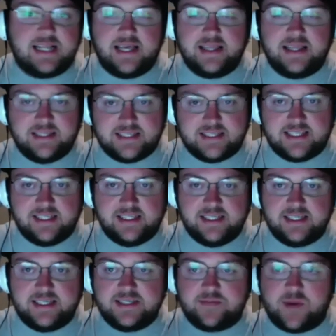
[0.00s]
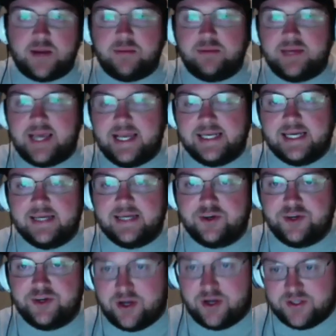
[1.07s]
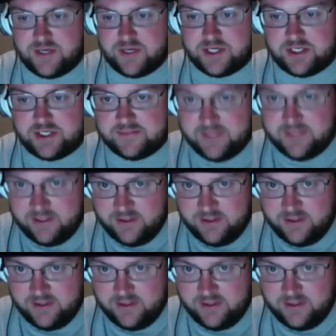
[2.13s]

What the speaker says: I think the ceiling is probably 800-900 yards rushing,